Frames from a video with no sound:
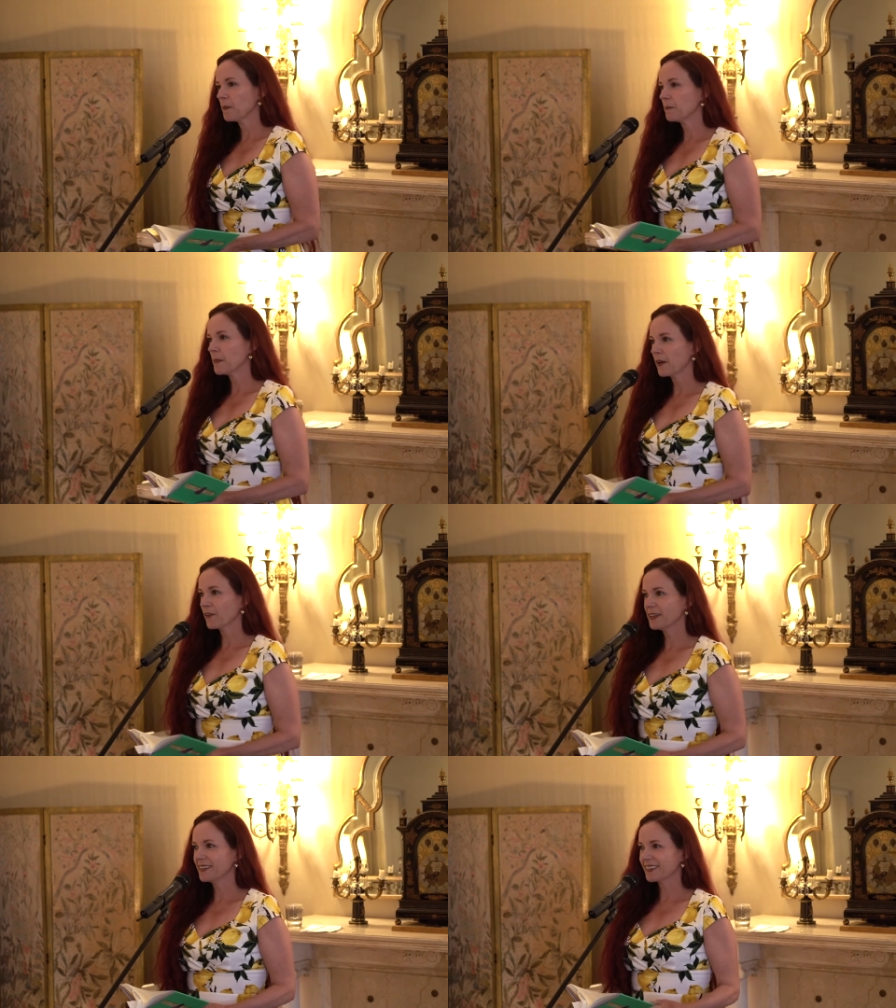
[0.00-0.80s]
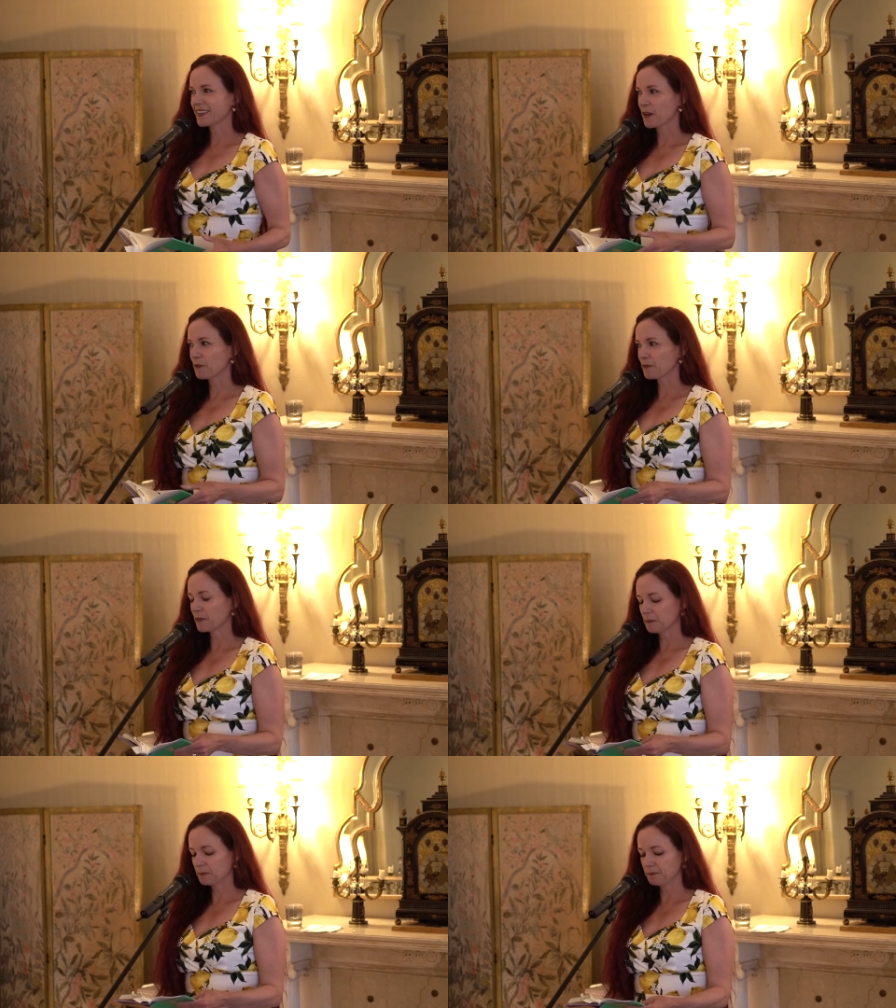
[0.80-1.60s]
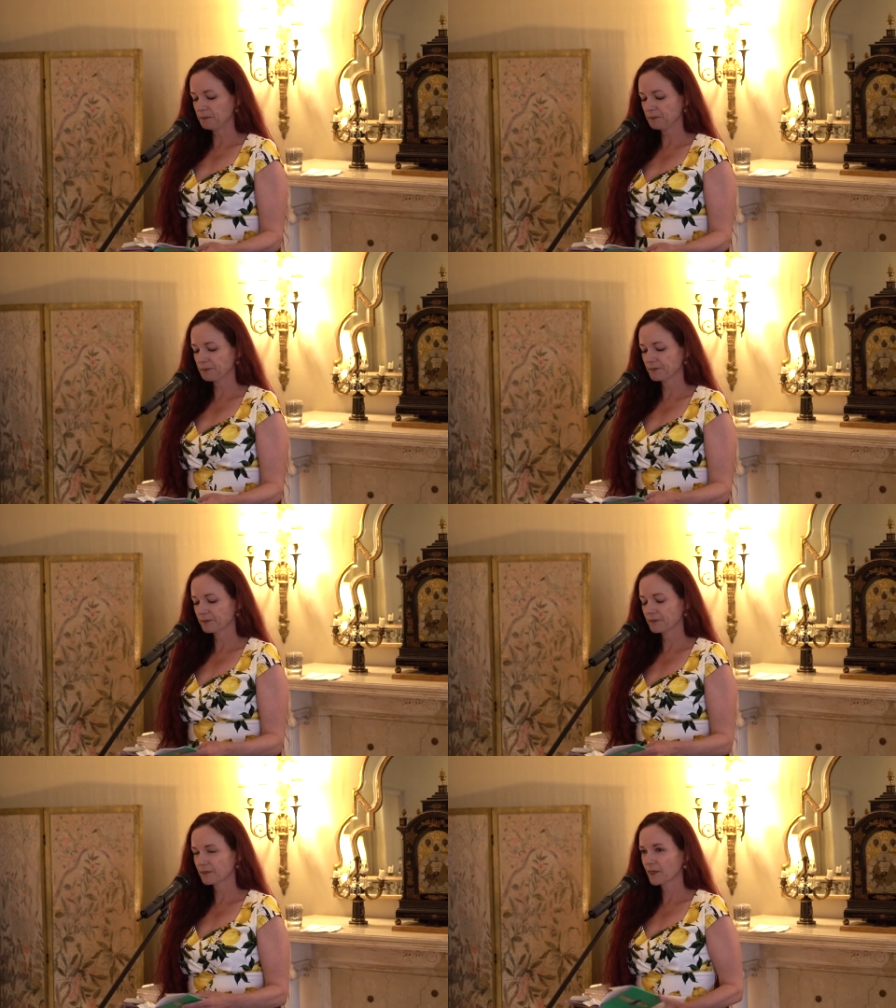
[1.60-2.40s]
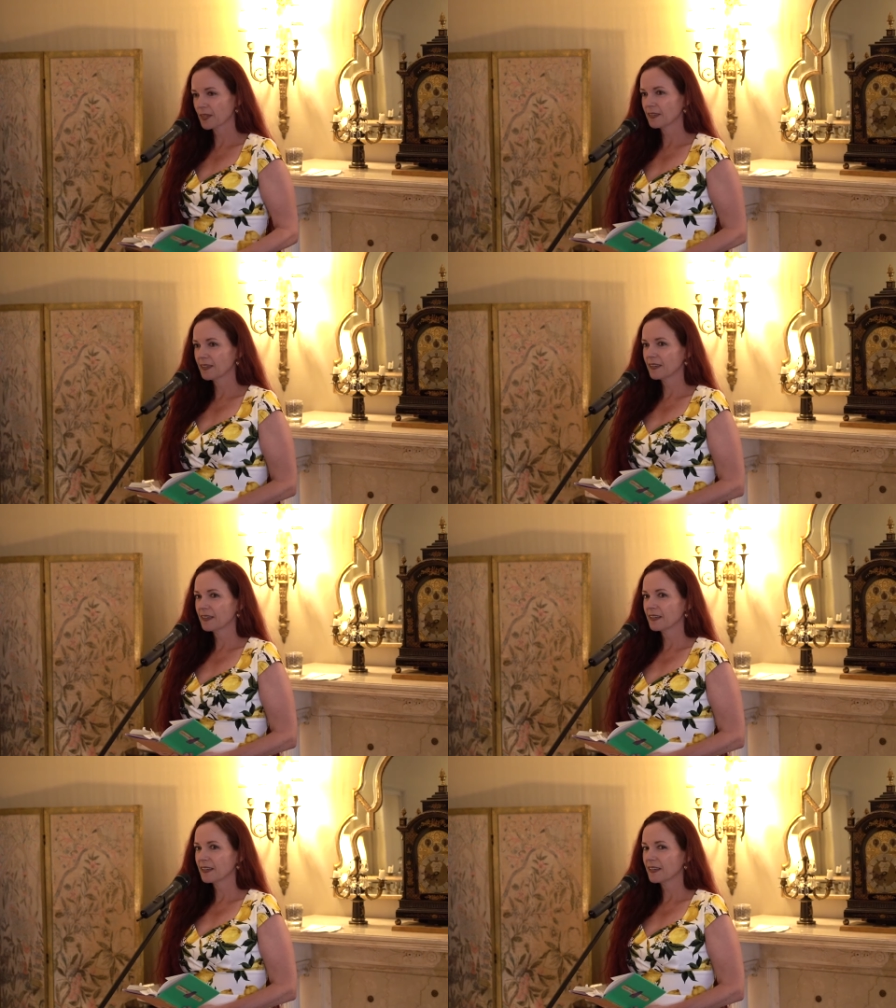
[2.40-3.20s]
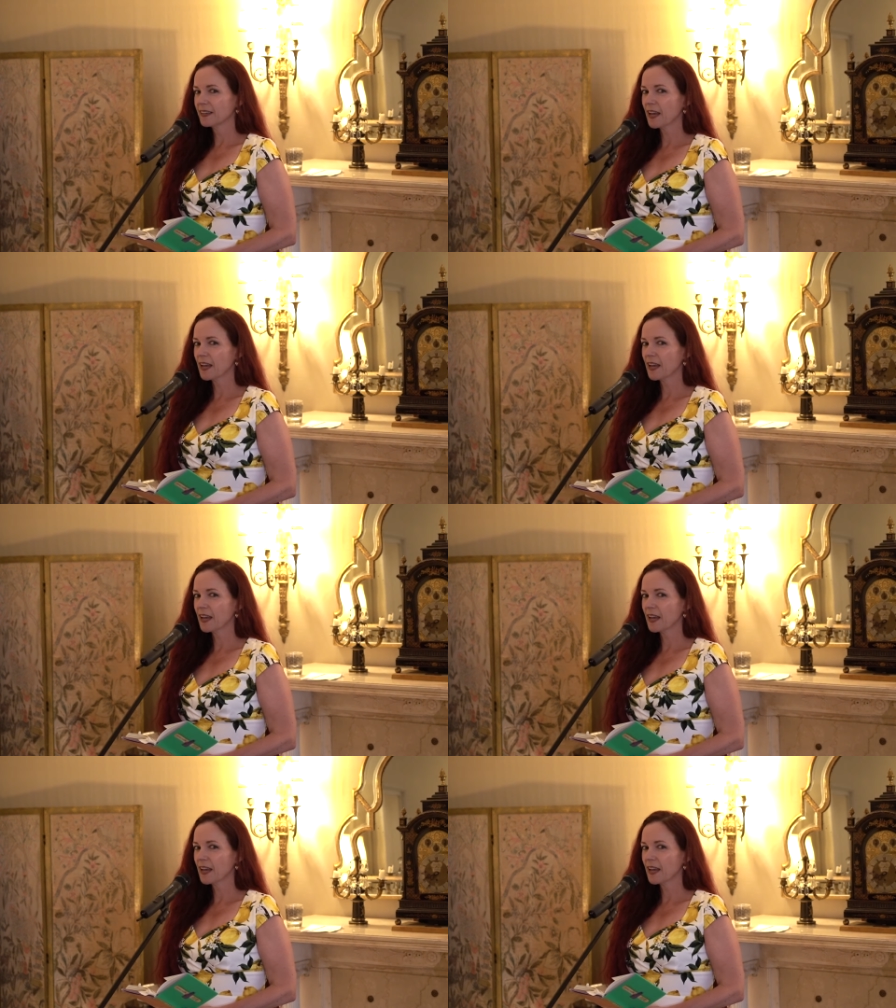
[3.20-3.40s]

Married Love. In